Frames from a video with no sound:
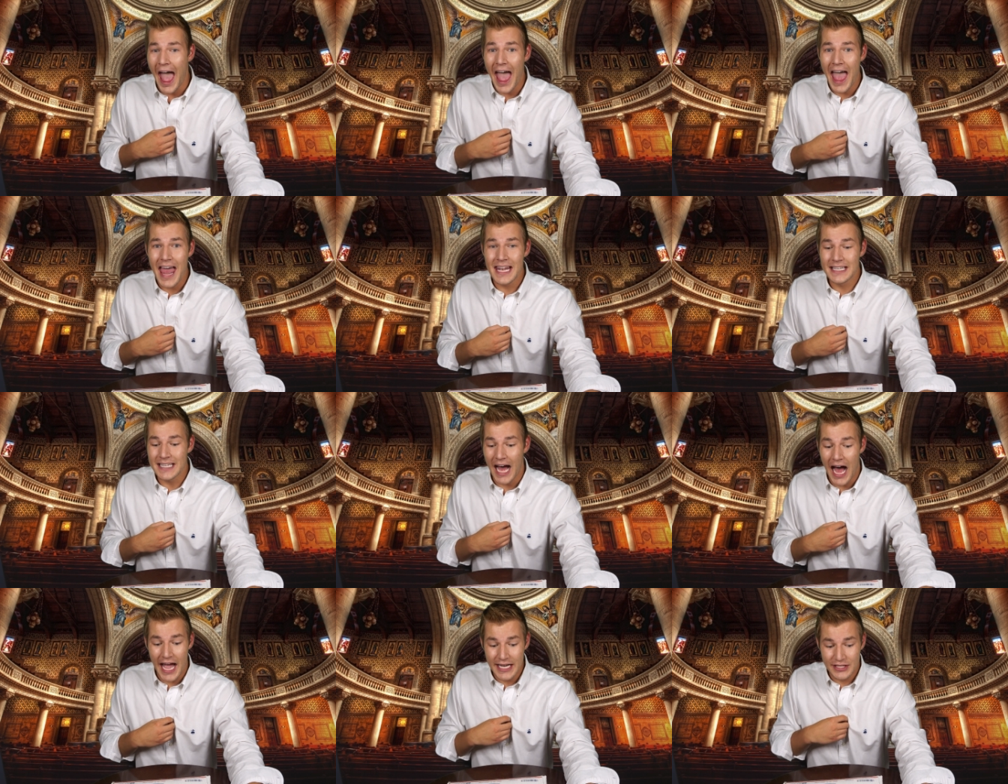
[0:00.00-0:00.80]
and
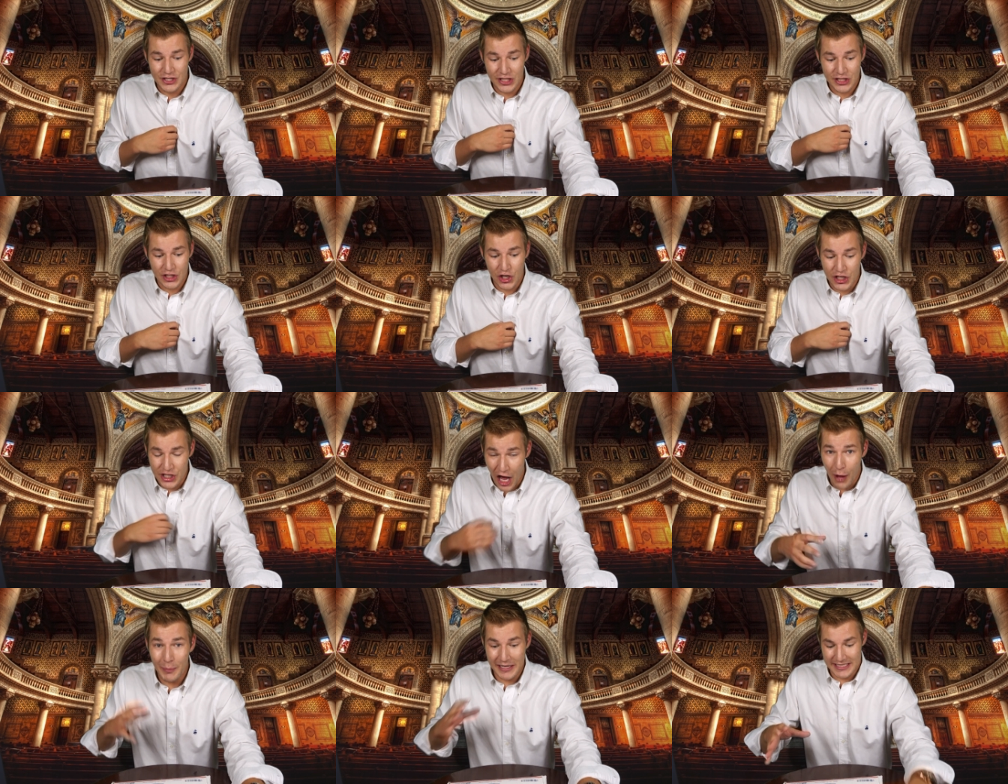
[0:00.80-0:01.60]
I just could
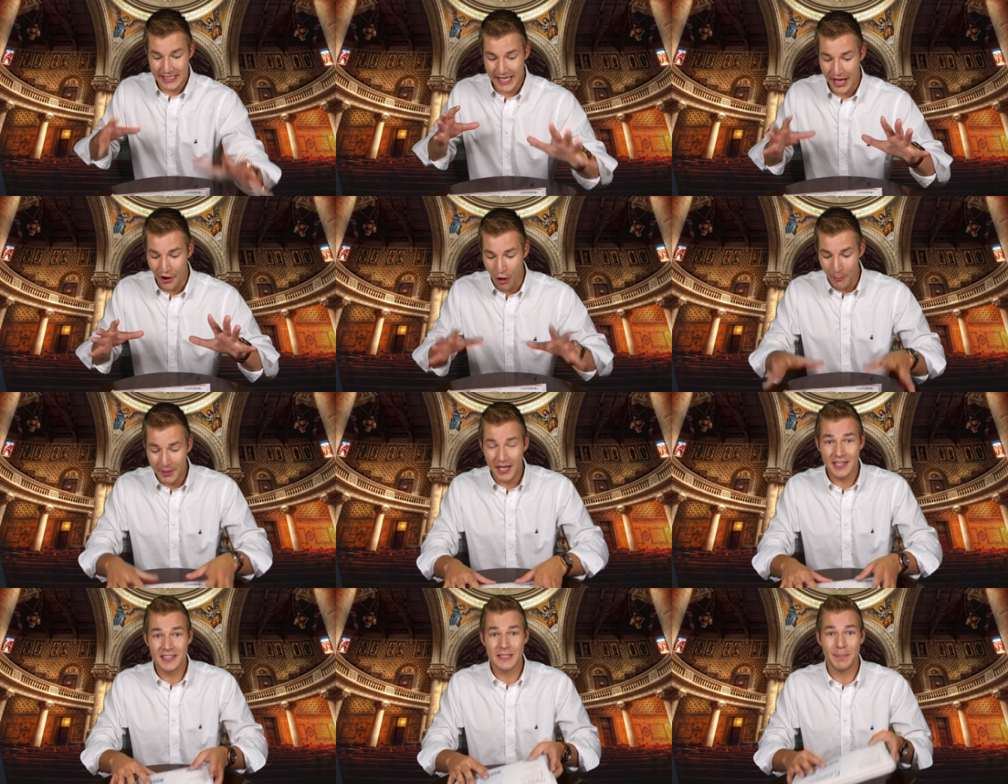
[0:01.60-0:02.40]
not wait to get home
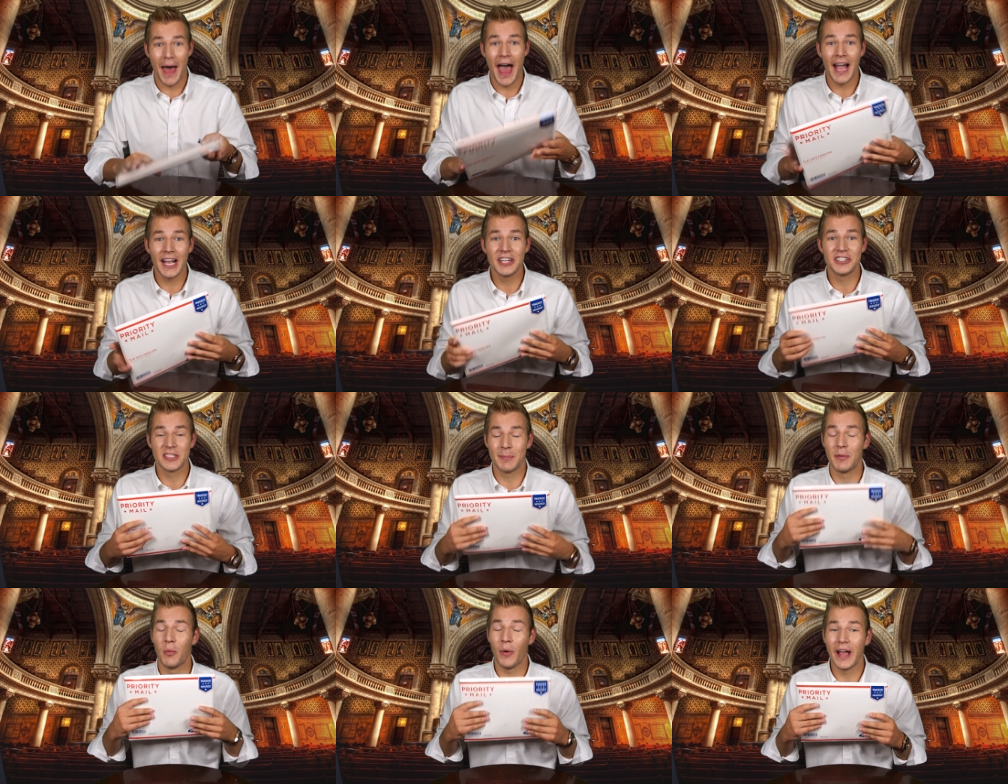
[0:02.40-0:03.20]
because this package has
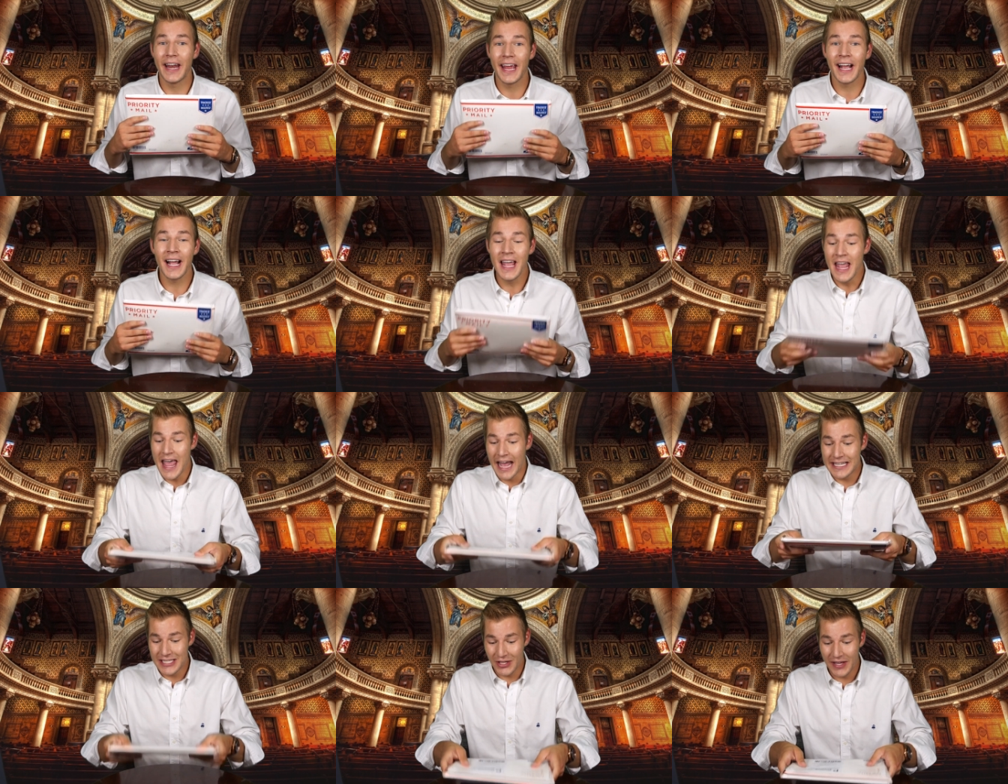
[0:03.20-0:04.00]
been waiting
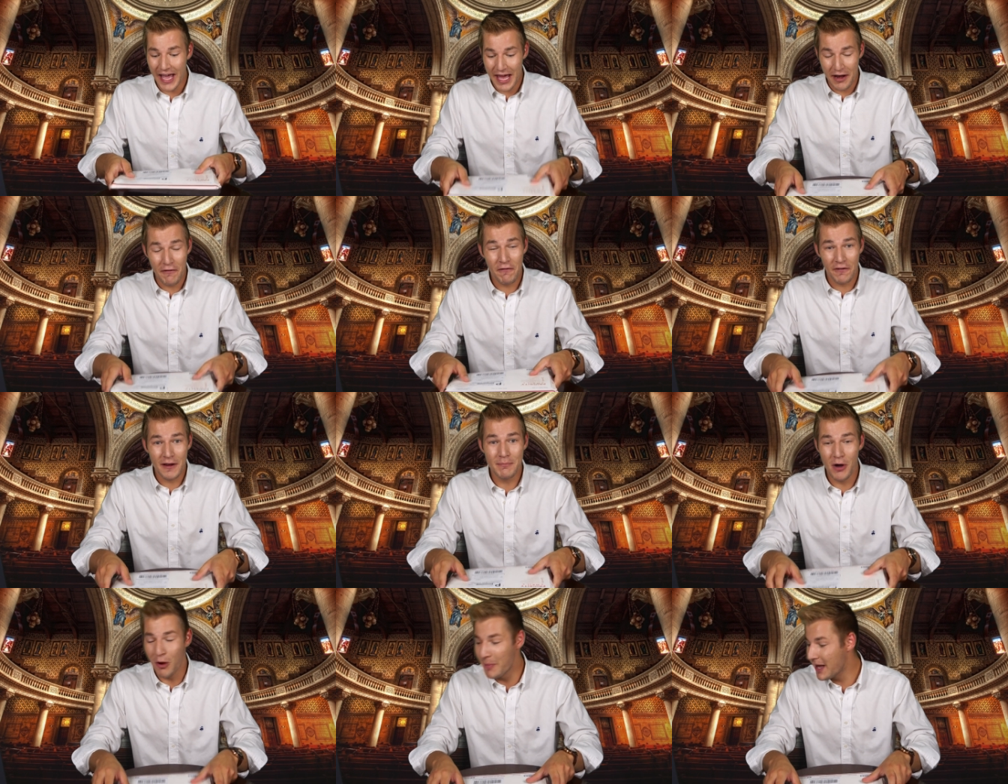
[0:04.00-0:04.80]
until I had a free
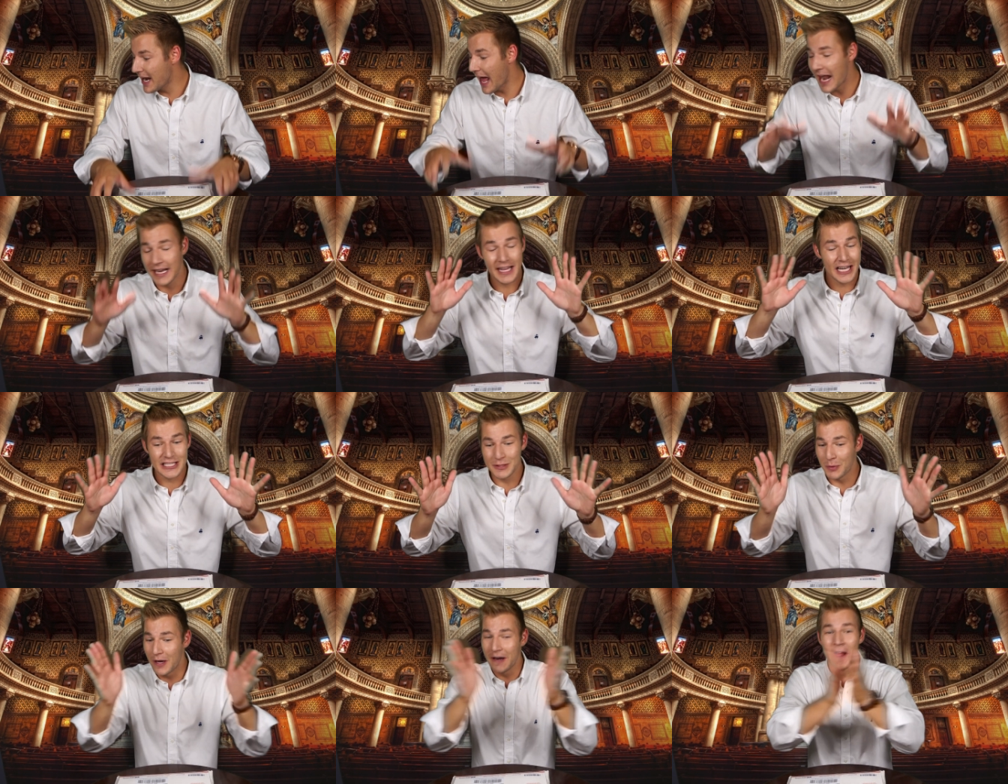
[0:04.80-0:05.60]
moment. And
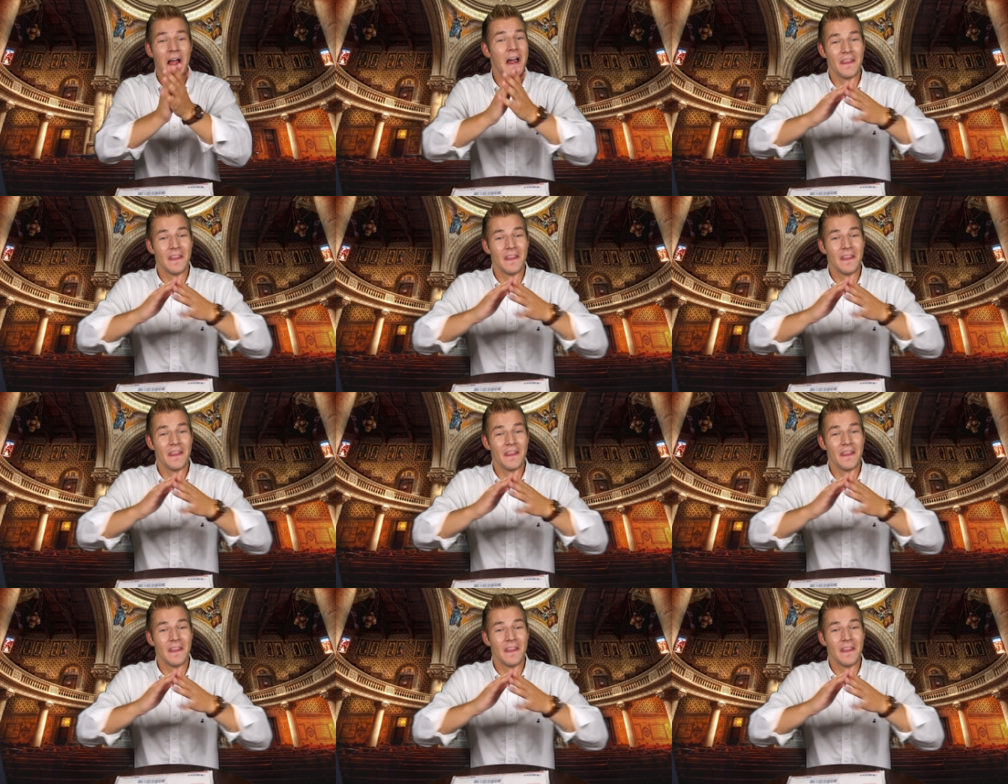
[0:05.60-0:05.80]
guess what?